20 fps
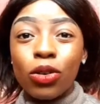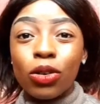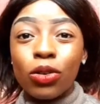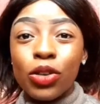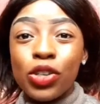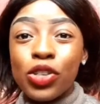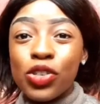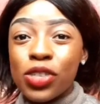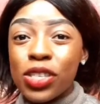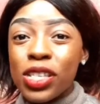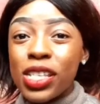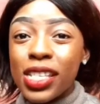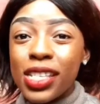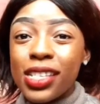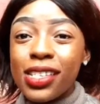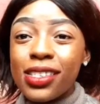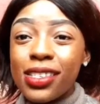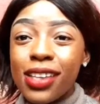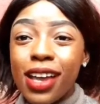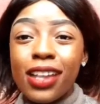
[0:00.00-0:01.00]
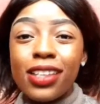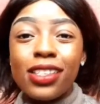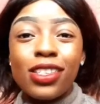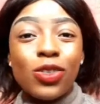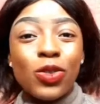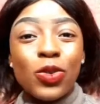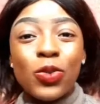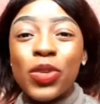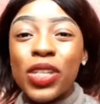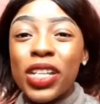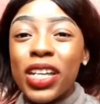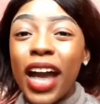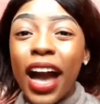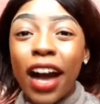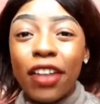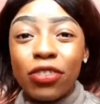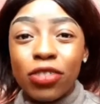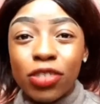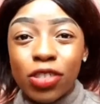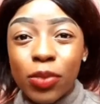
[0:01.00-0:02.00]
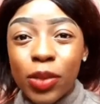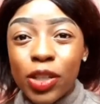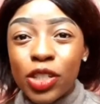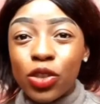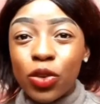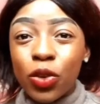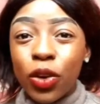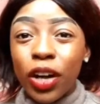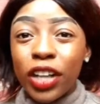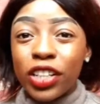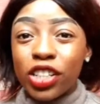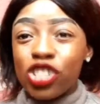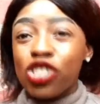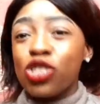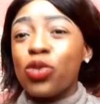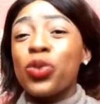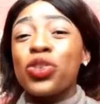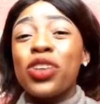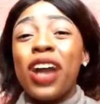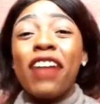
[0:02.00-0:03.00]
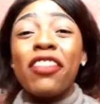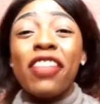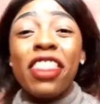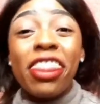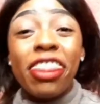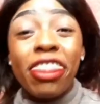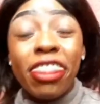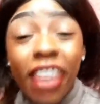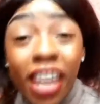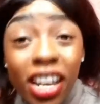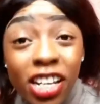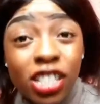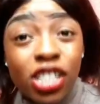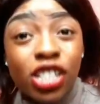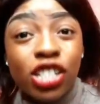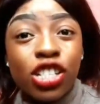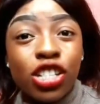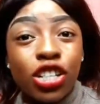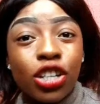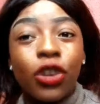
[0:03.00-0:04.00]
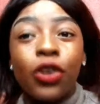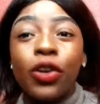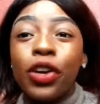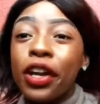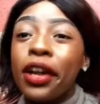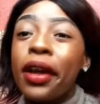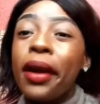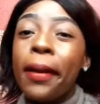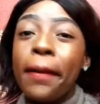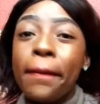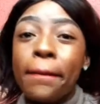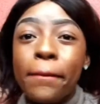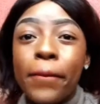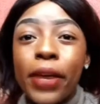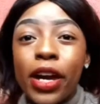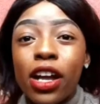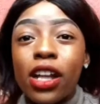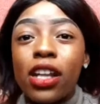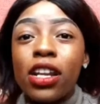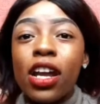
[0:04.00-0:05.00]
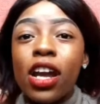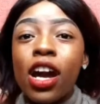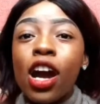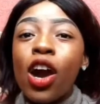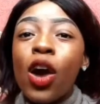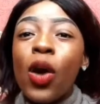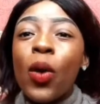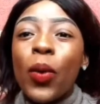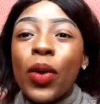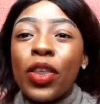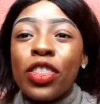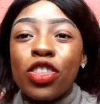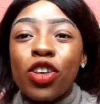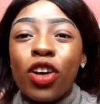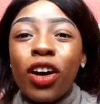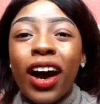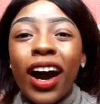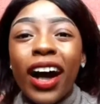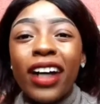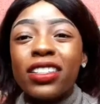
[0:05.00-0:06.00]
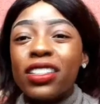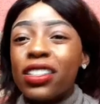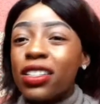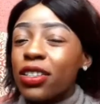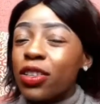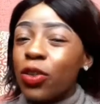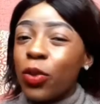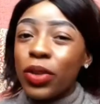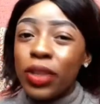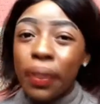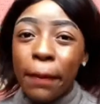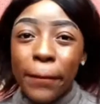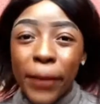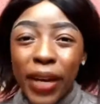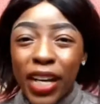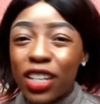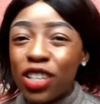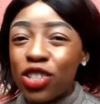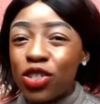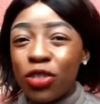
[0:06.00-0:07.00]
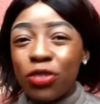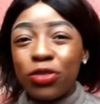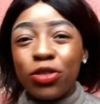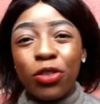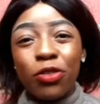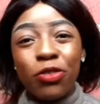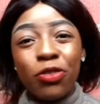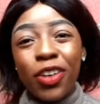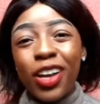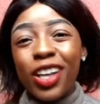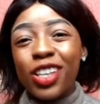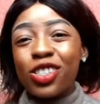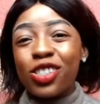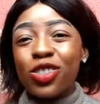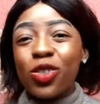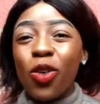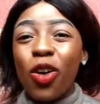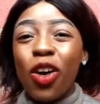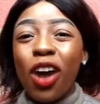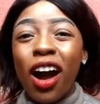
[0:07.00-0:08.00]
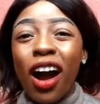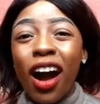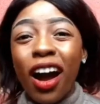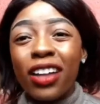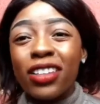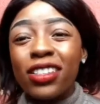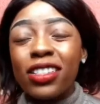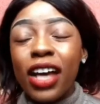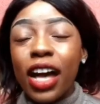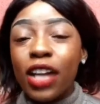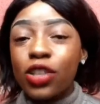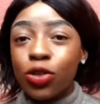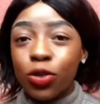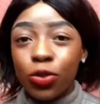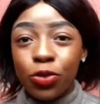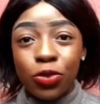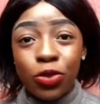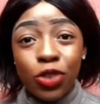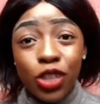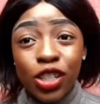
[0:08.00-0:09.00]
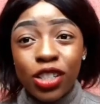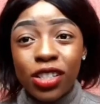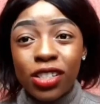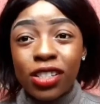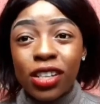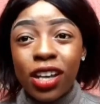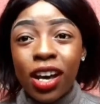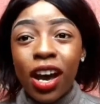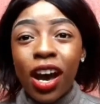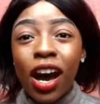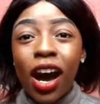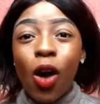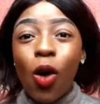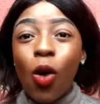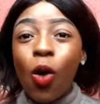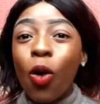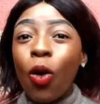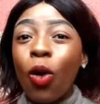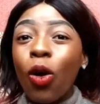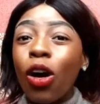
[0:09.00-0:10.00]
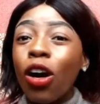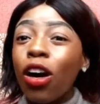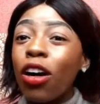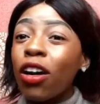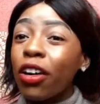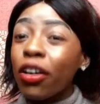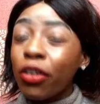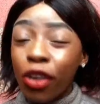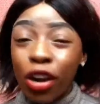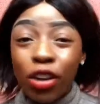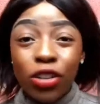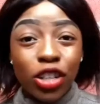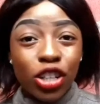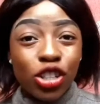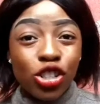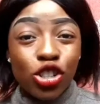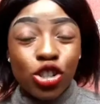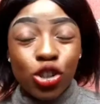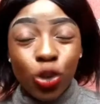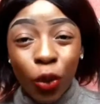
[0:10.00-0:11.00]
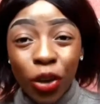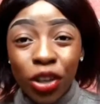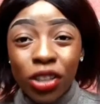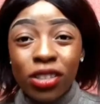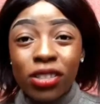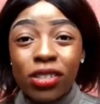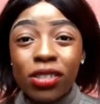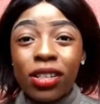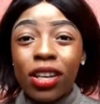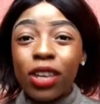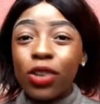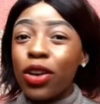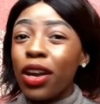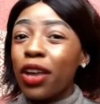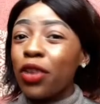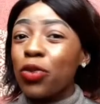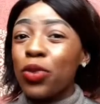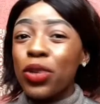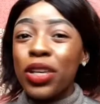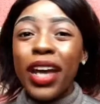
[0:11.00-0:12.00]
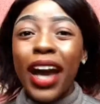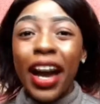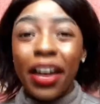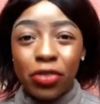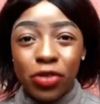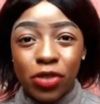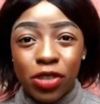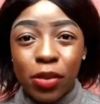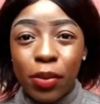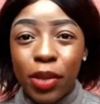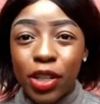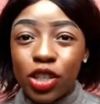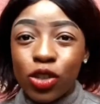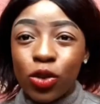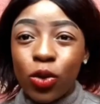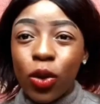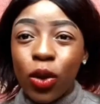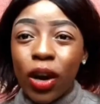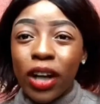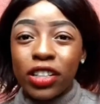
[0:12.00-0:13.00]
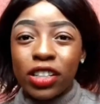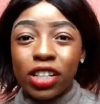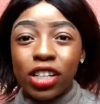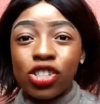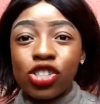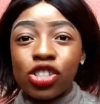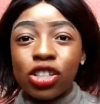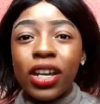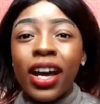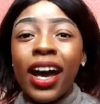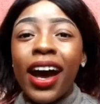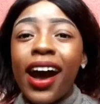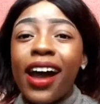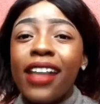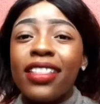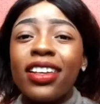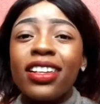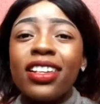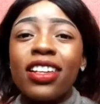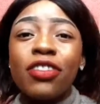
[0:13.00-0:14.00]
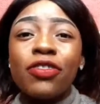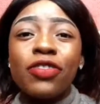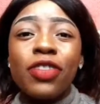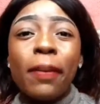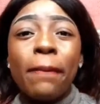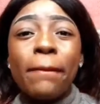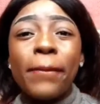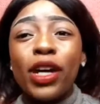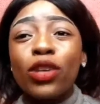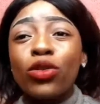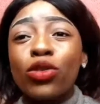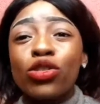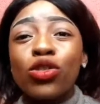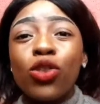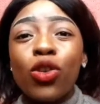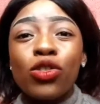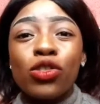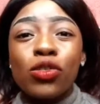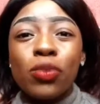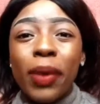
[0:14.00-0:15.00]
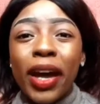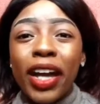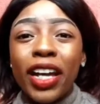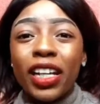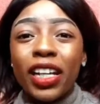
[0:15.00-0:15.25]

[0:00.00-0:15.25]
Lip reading: when you see these signs, you really have to see medical attention. When you have a third degree burn, when the burn is on your face, your hands and your feet, or around the joint, you really have to see medical attention. And then if the burn was caused by